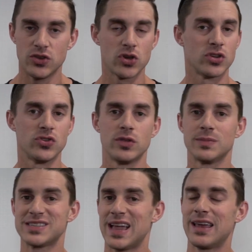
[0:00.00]
you can do them
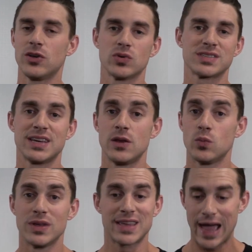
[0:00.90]
standing or
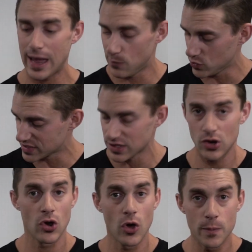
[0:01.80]
seated with cables in the
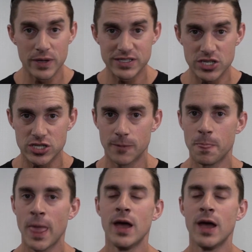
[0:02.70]
low position.